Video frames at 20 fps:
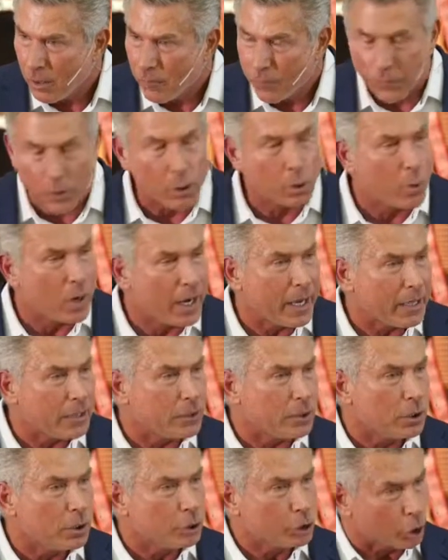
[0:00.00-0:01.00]
For
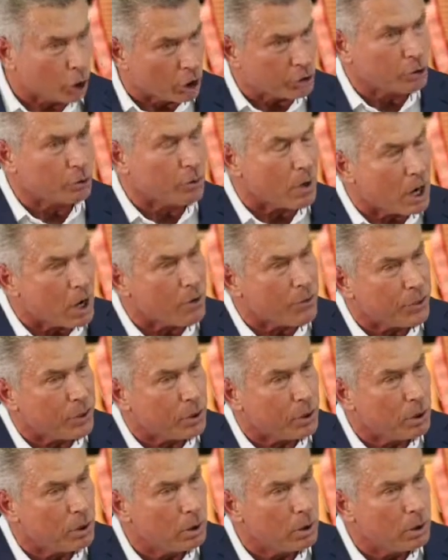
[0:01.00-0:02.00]
what? Church growth?
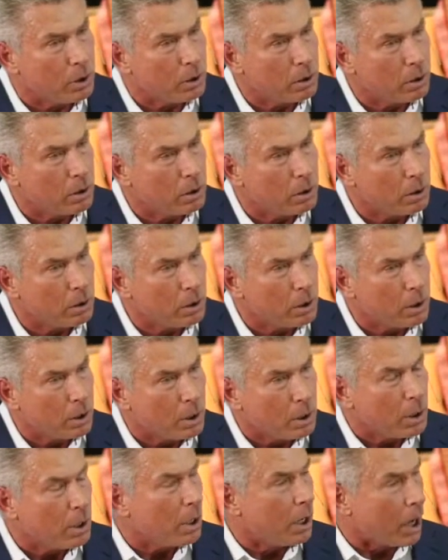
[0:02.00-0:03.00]

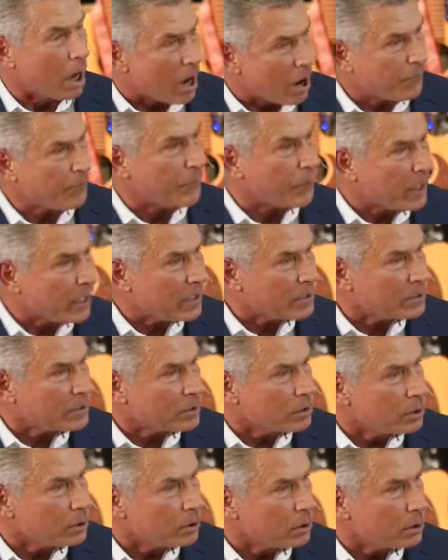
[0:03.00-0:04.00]

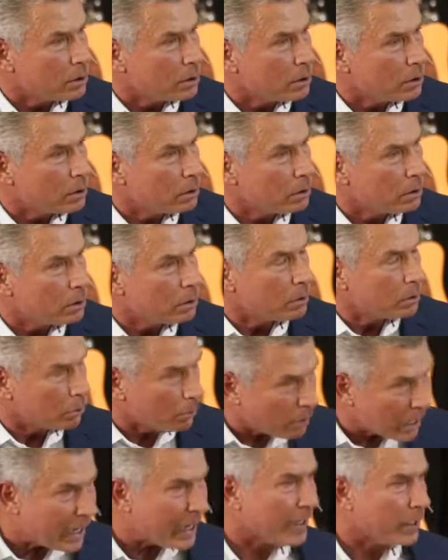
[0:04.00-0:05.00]
Offerings?
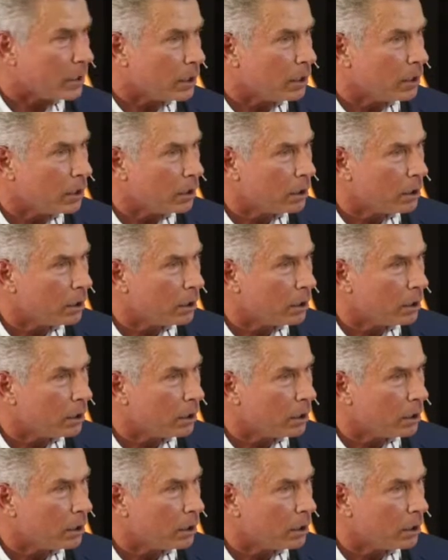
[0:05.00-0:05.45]
What?